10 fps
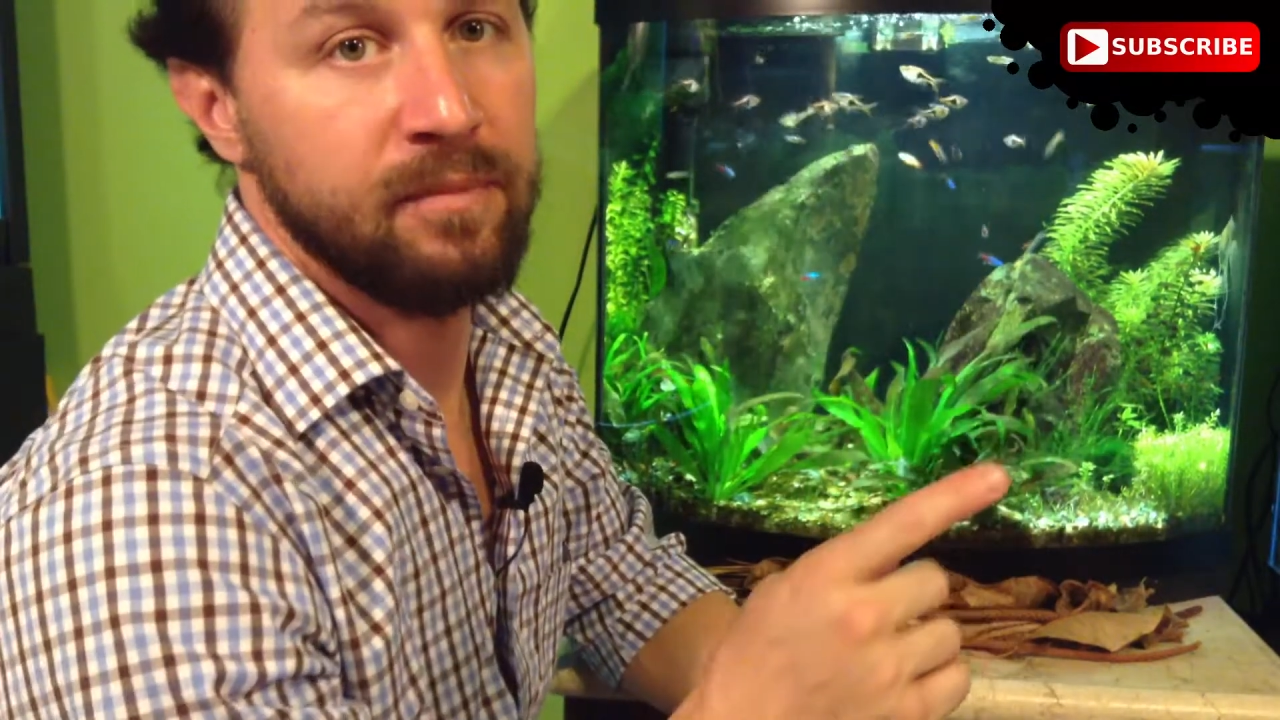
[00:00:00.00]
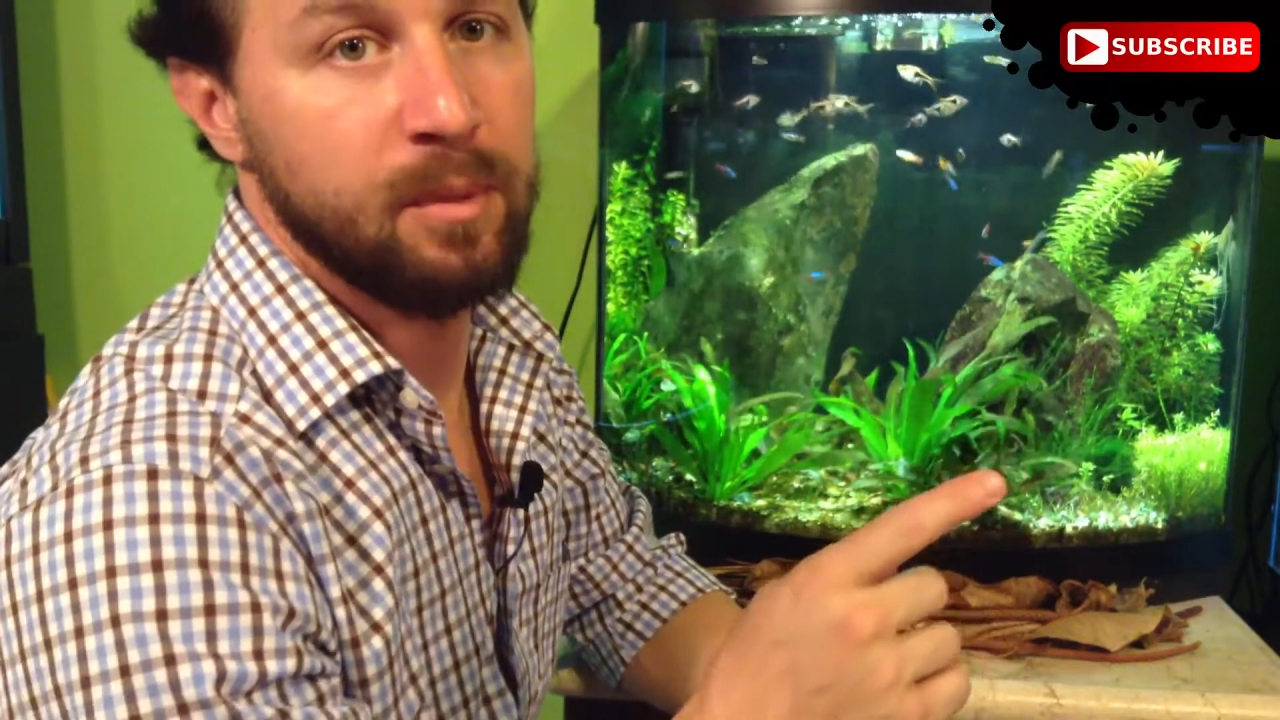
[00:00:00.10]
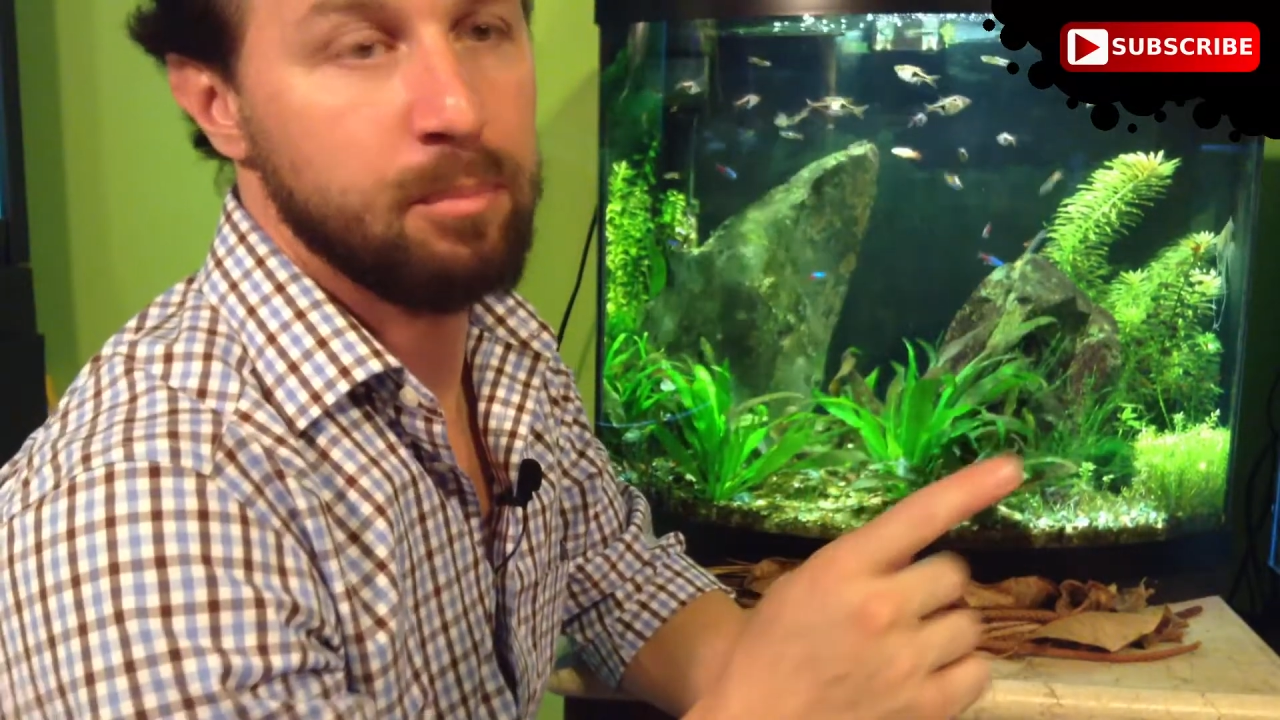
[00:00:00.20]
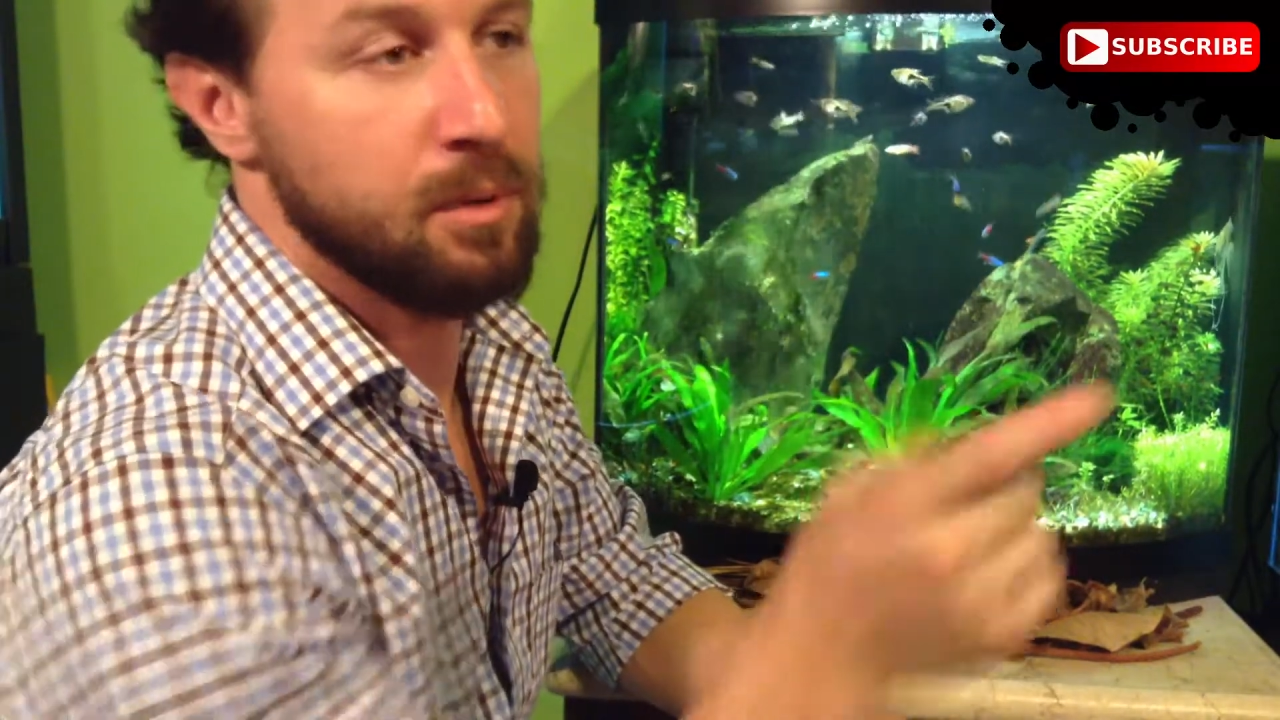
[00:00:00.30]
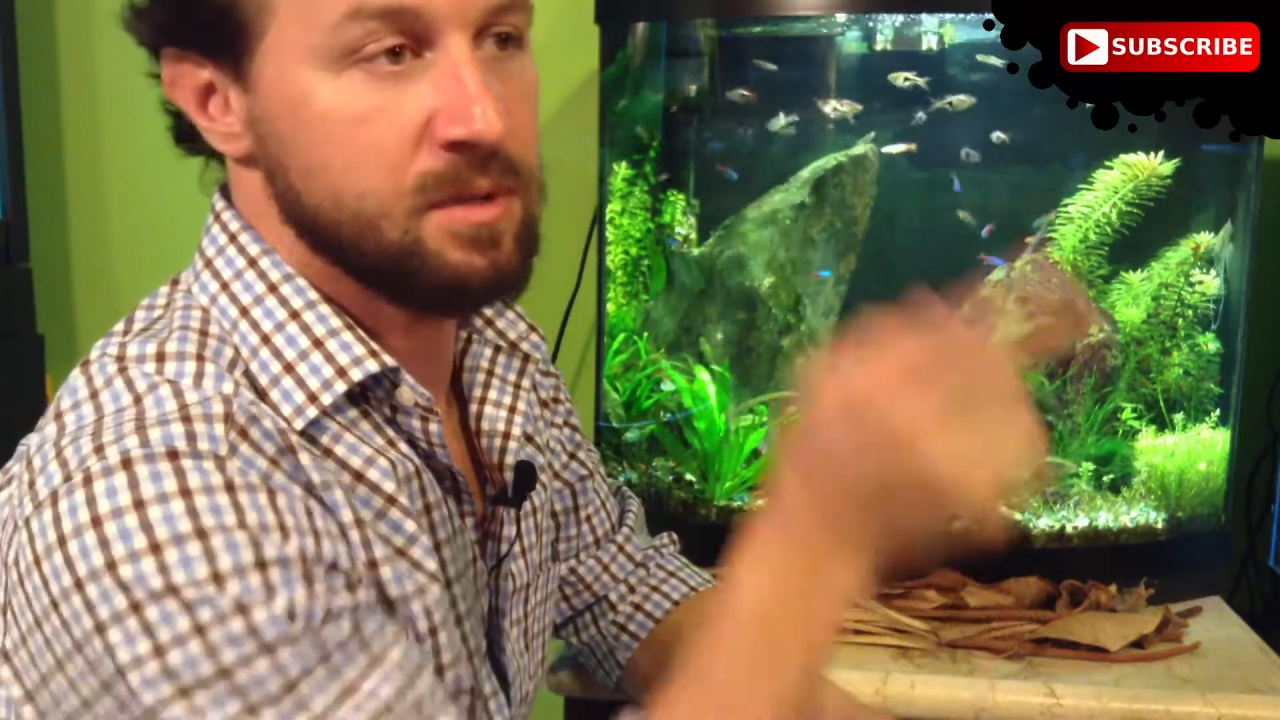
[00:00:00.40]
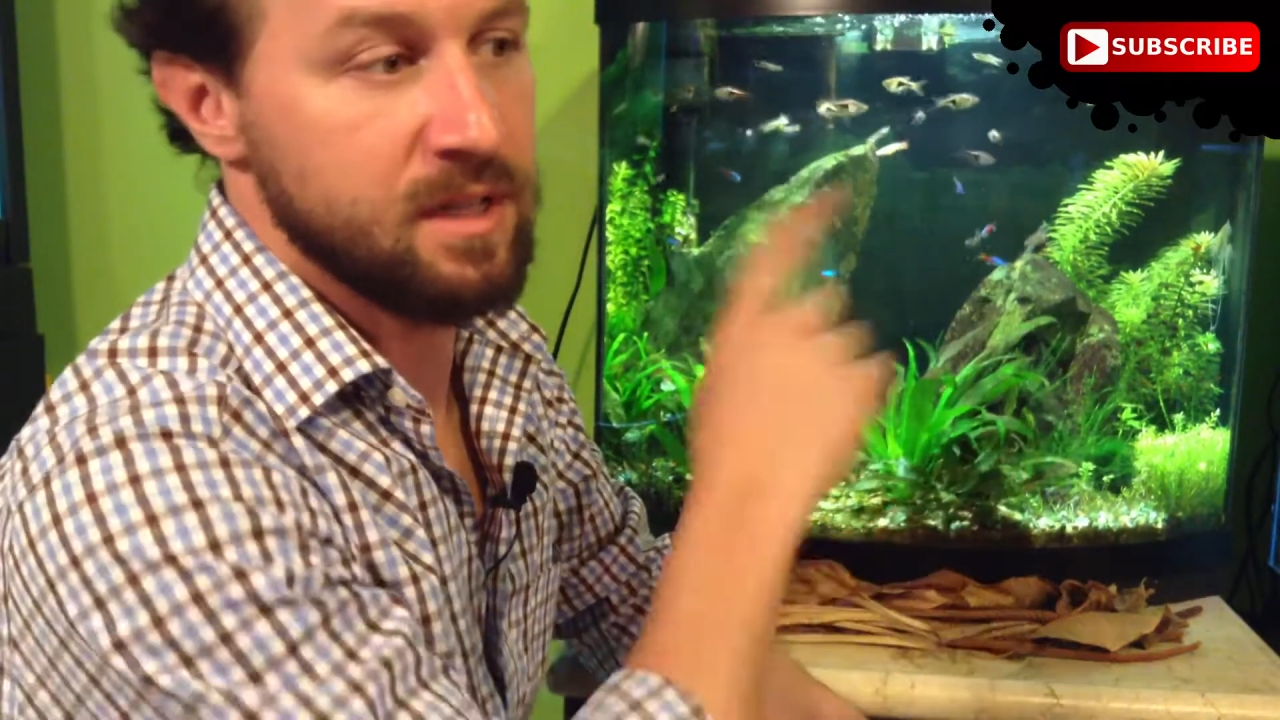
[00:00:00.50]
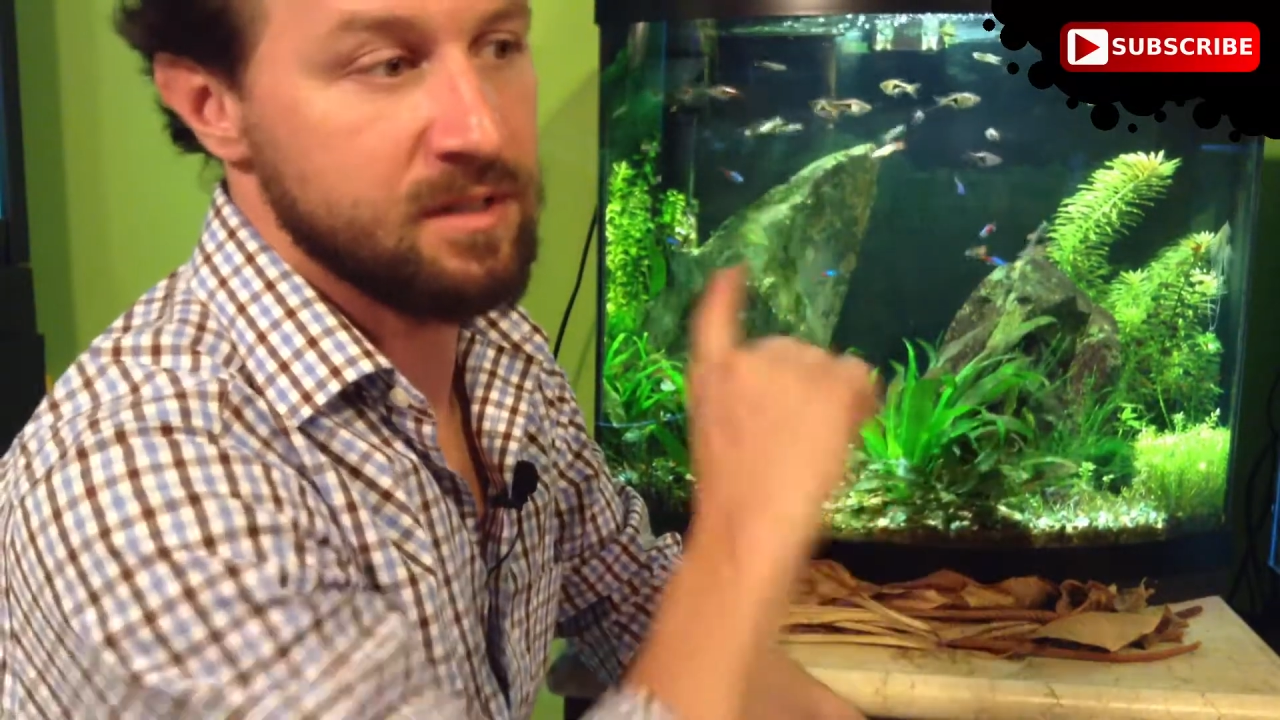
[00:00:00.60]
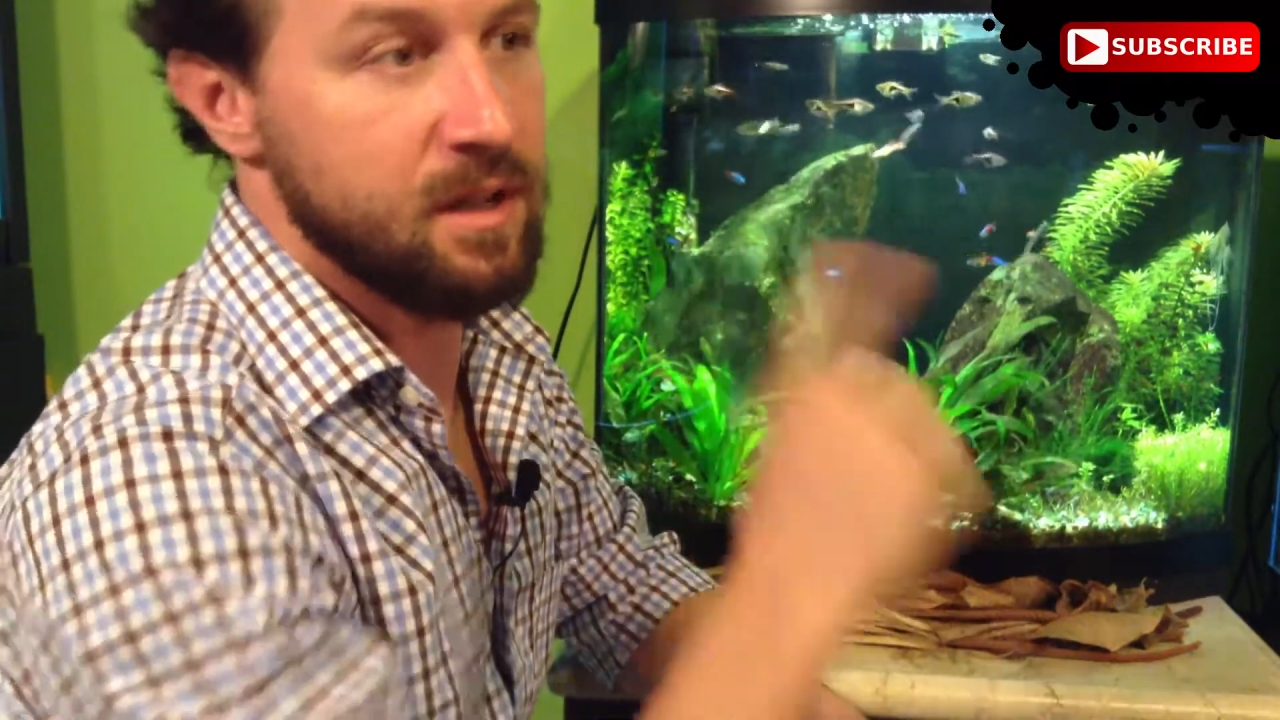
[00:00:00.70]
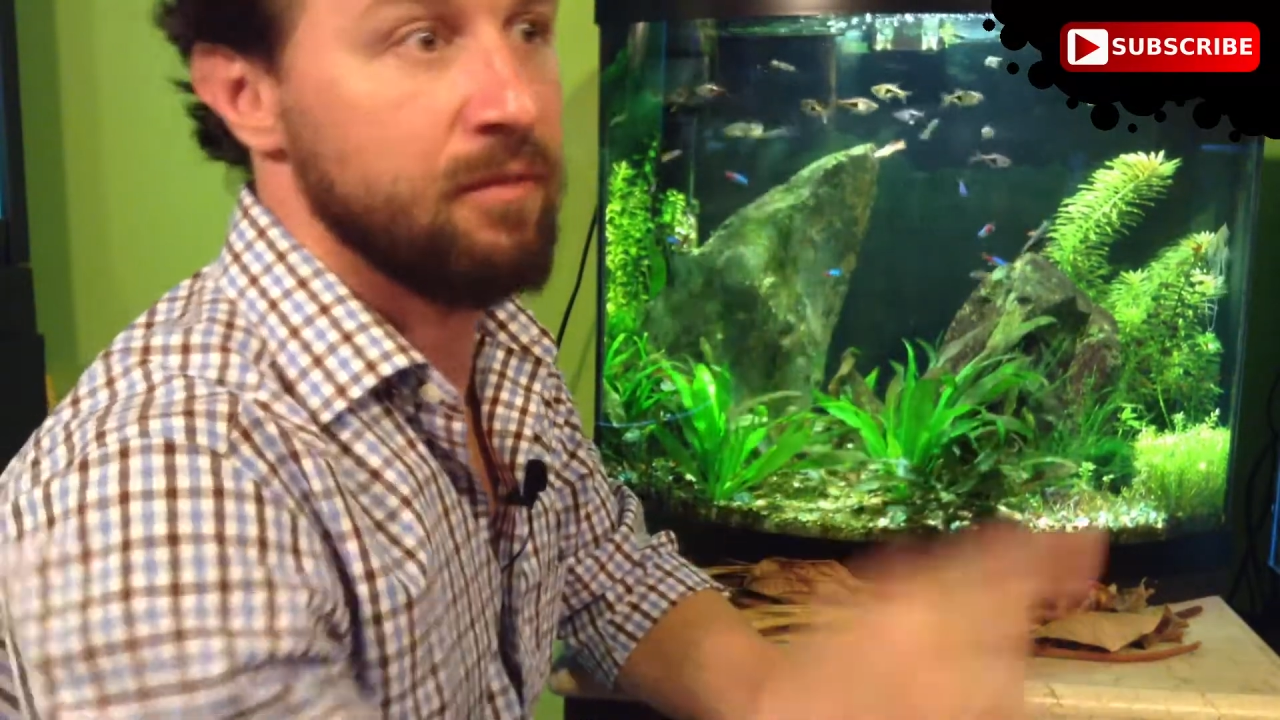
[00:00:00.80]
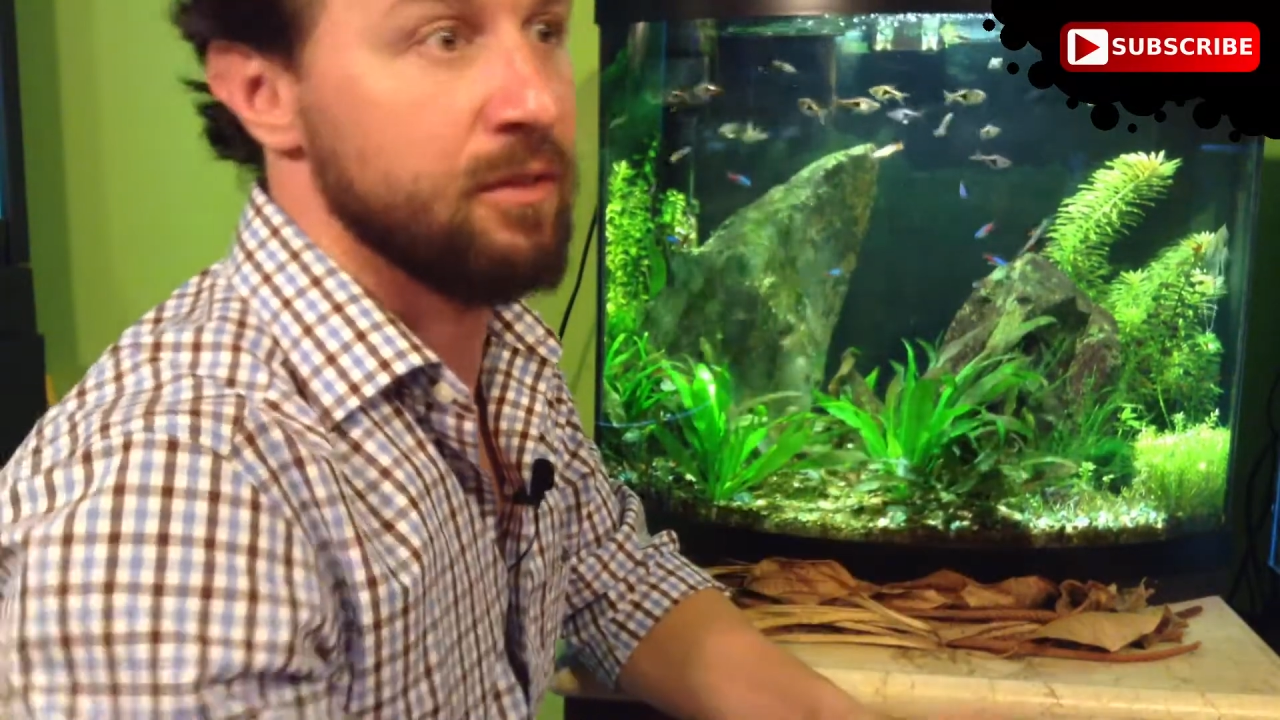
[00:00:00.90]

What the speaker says: proteins off of